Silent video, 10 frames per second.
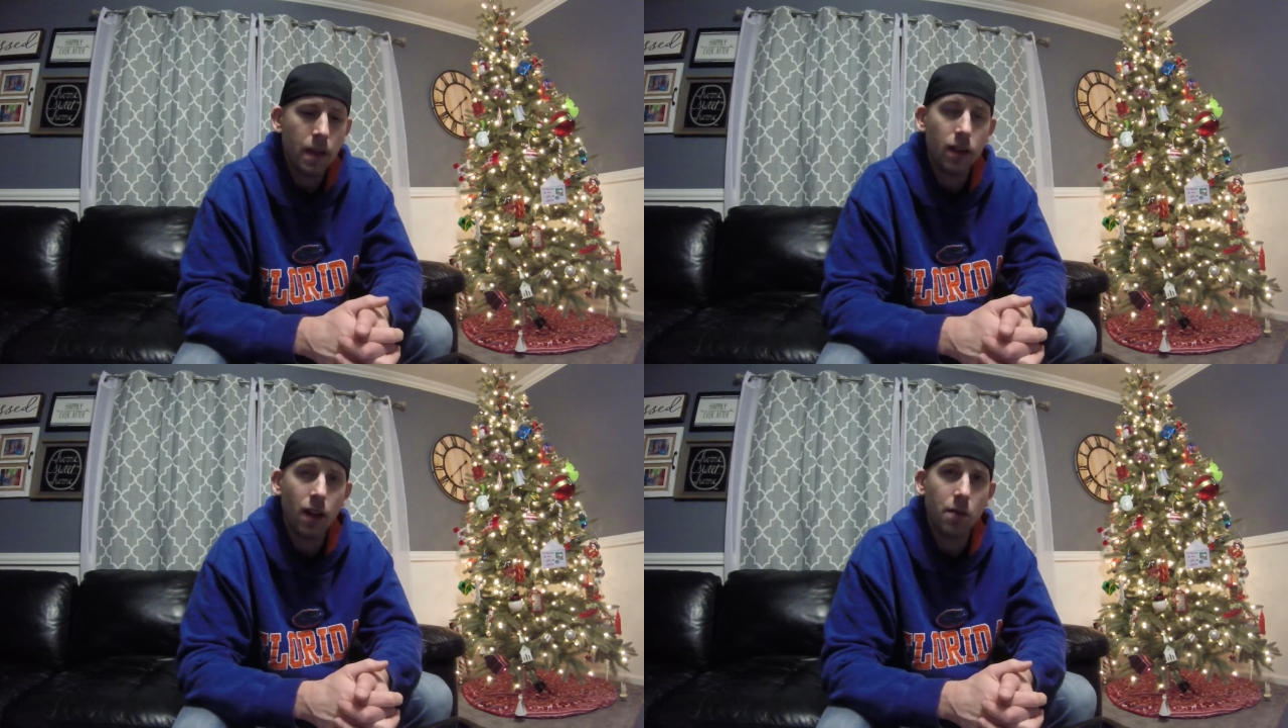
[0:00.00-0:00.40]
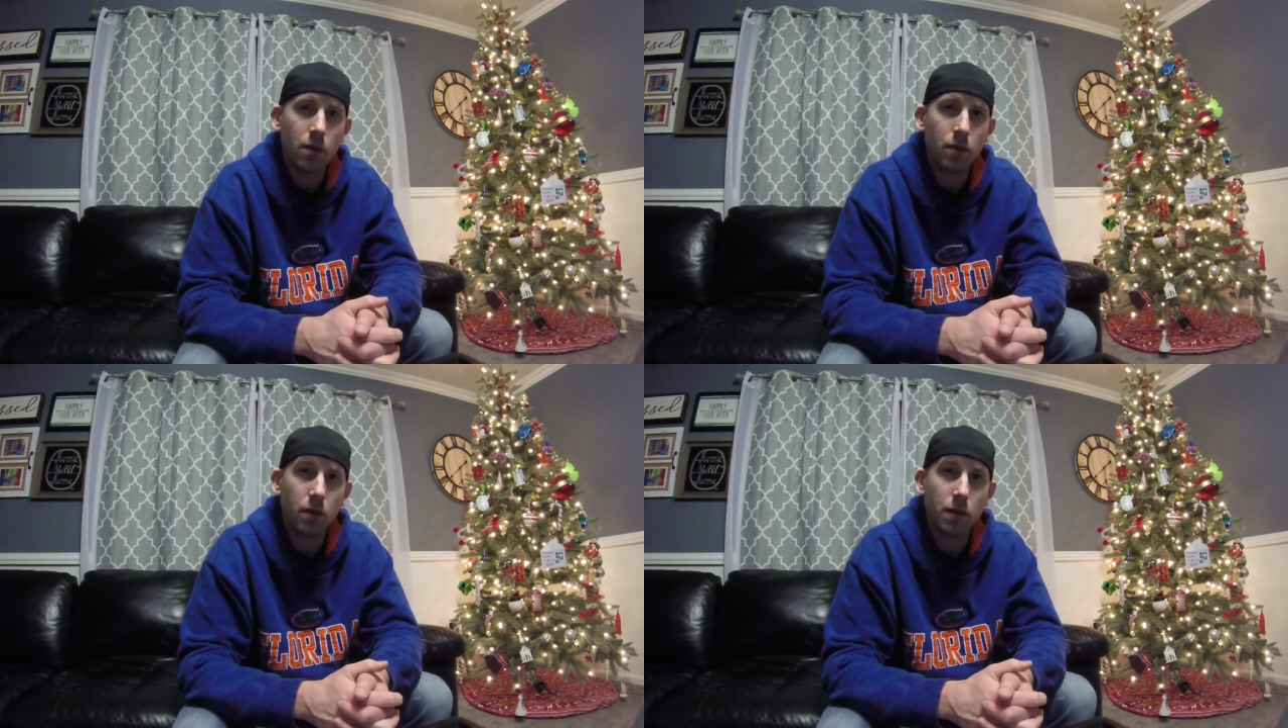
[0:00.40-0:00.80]
A lot of
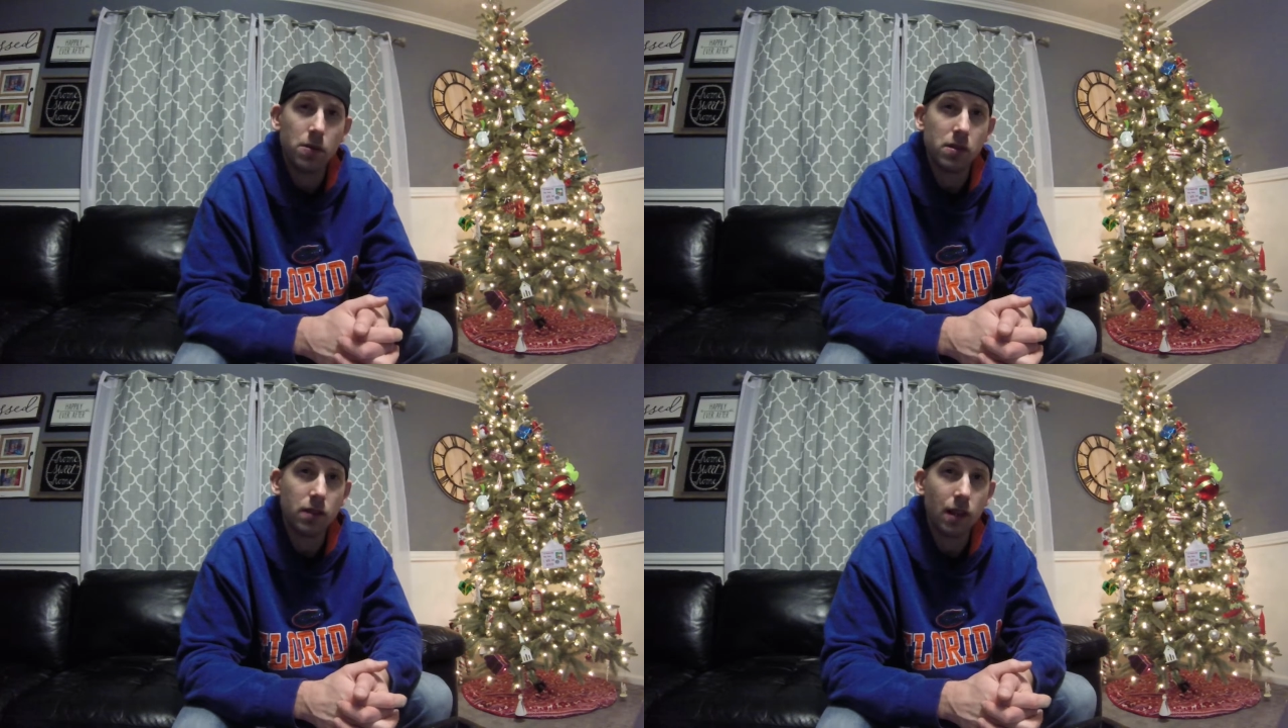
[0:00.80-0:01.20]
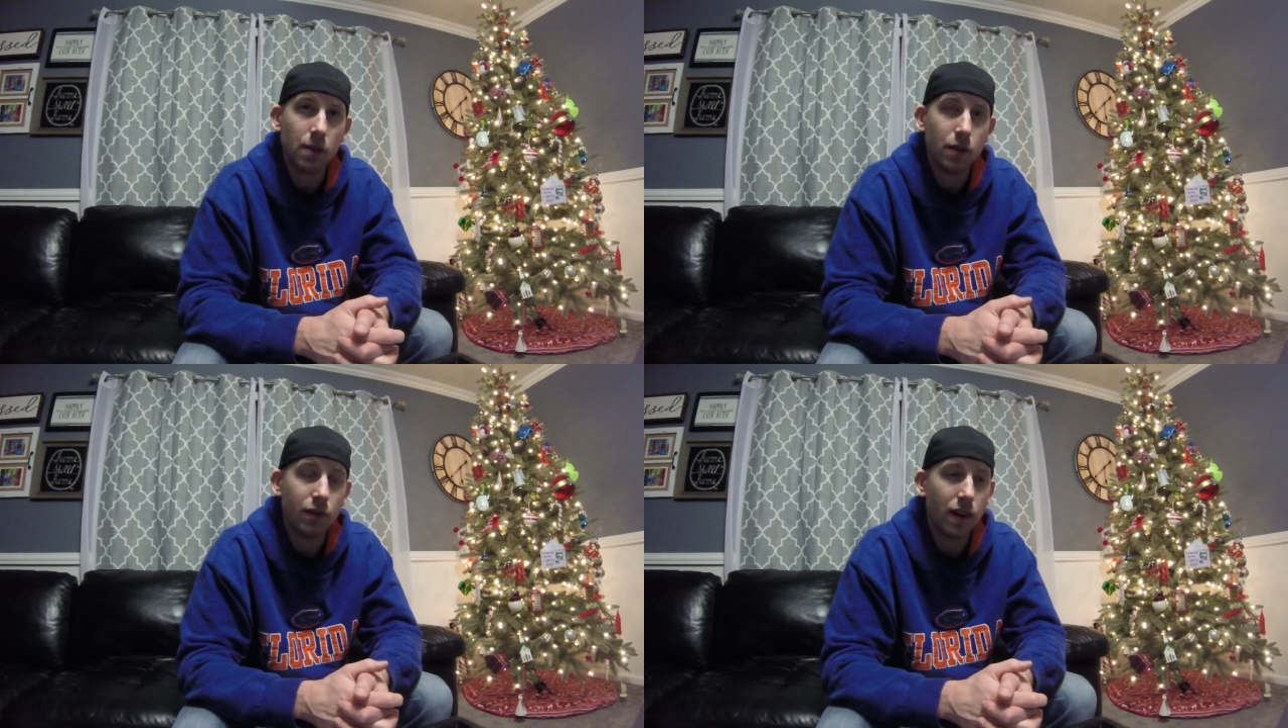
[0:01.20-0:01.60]
people have been posting deck
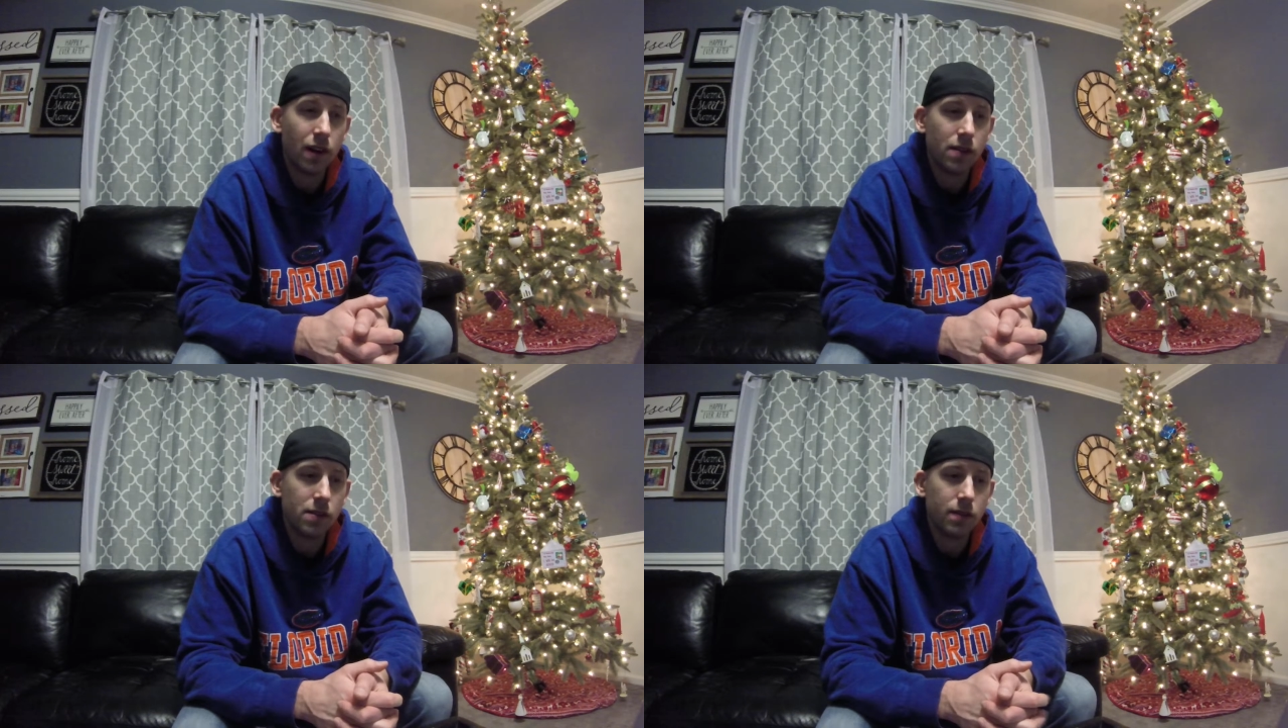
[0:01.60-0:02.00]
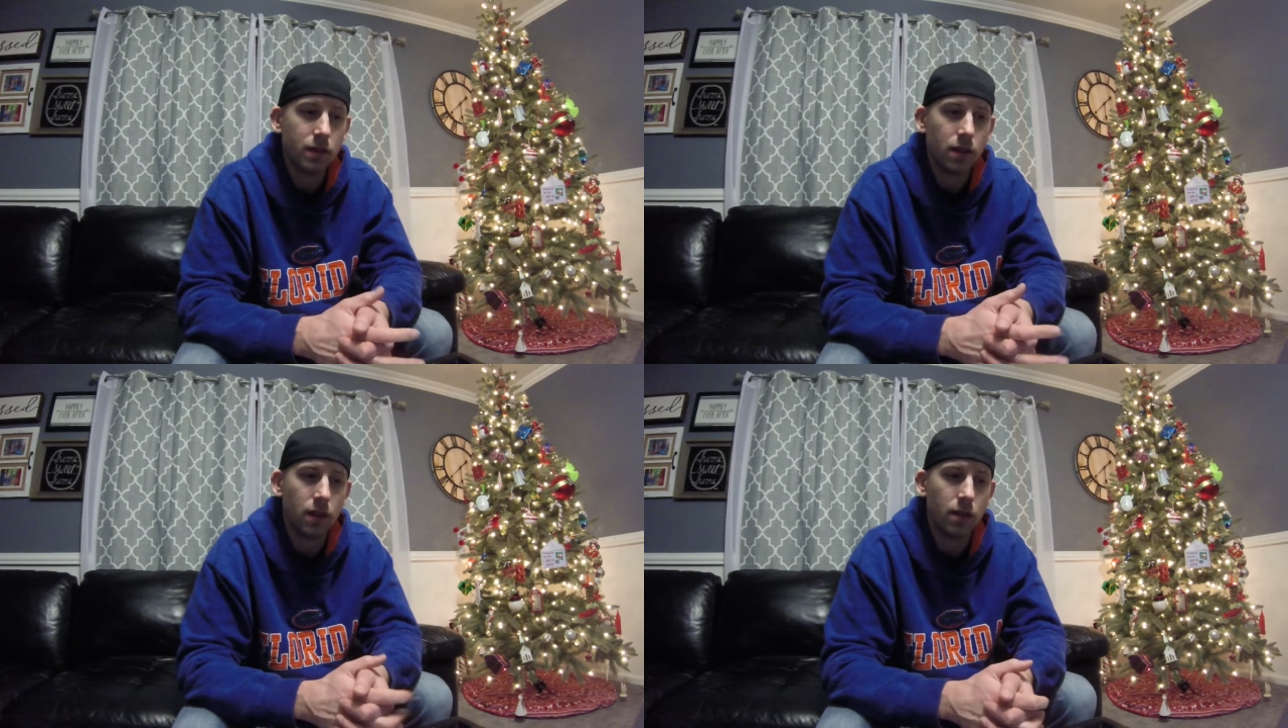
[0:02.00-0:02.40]
profiles,
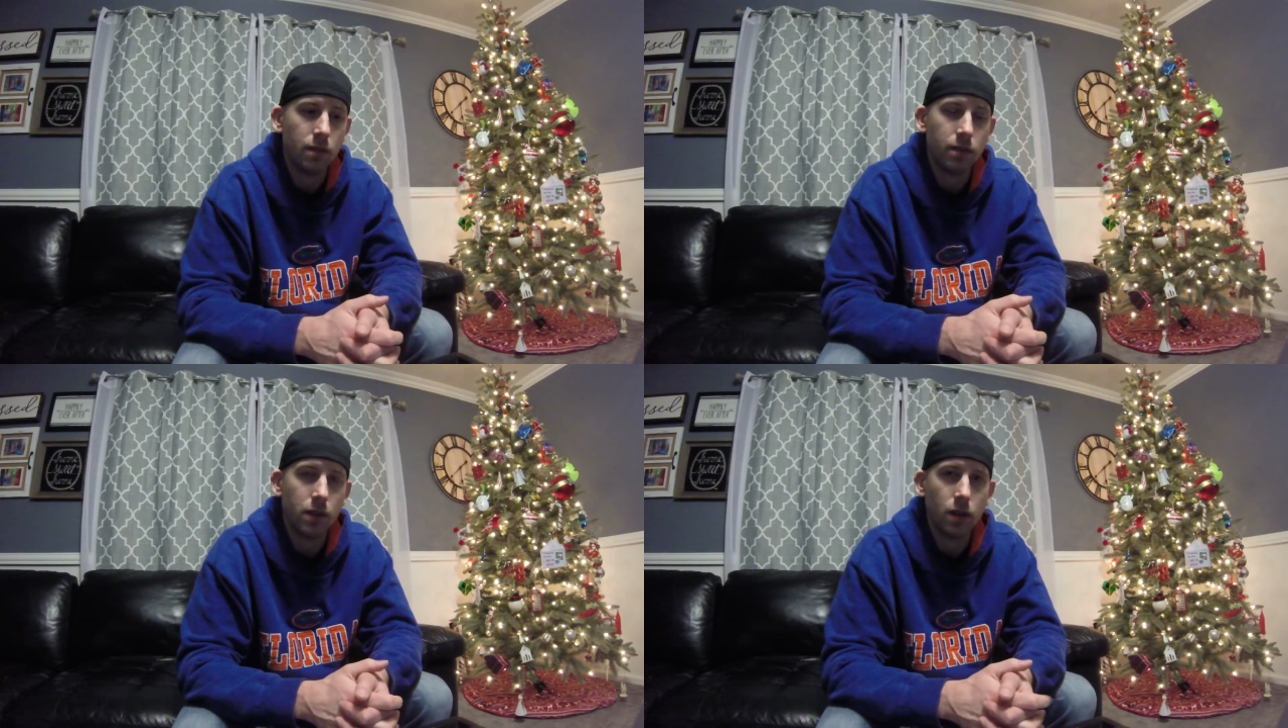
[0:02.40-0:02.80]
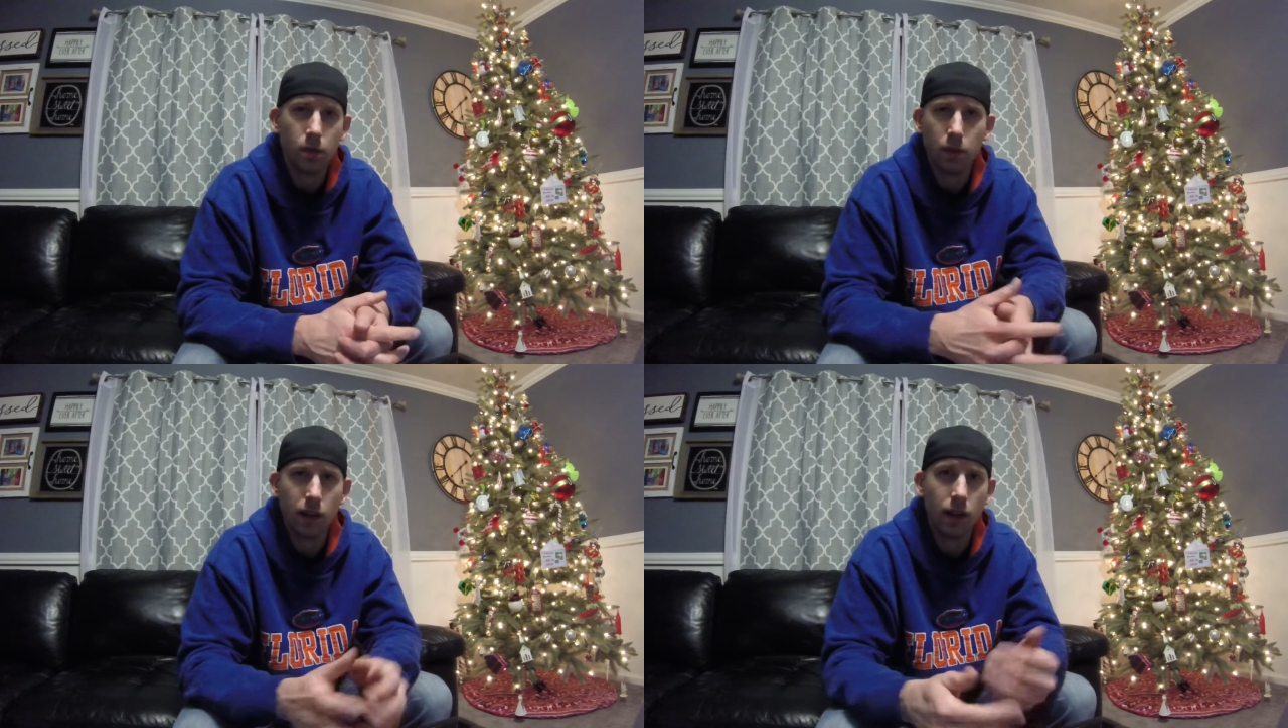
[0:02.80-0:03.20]
um, you know,
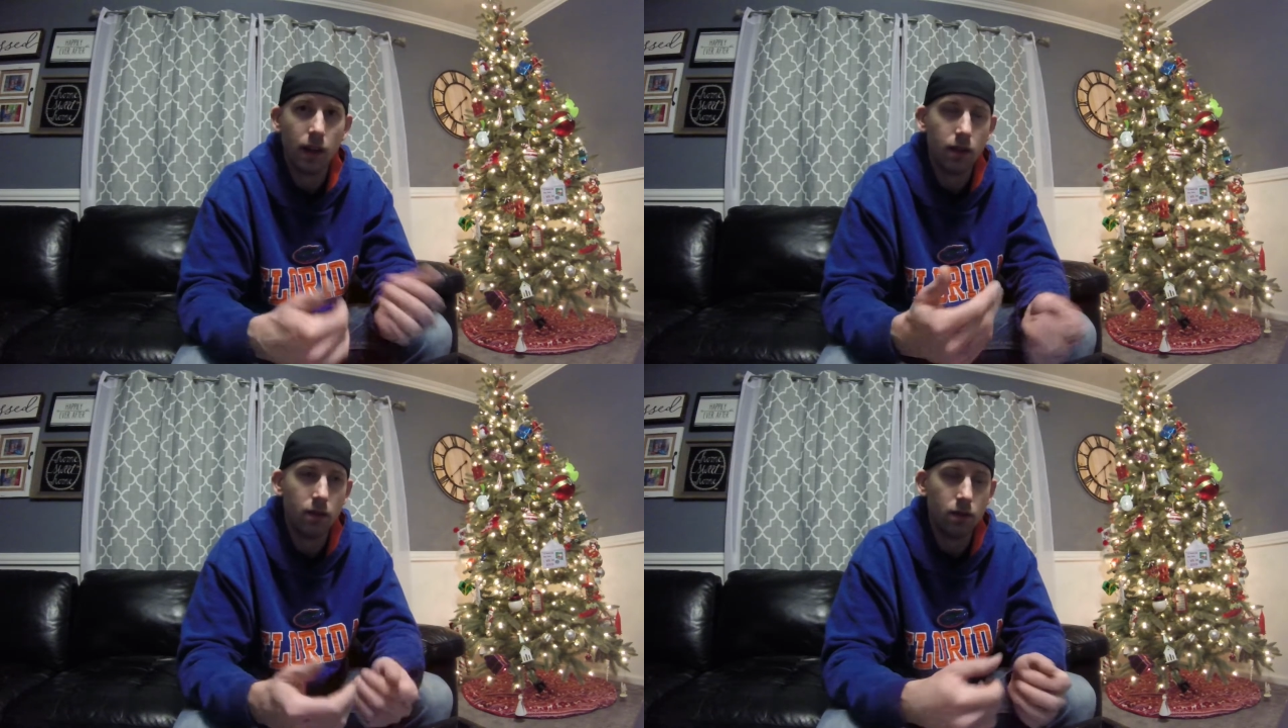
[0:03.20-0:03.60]
playing on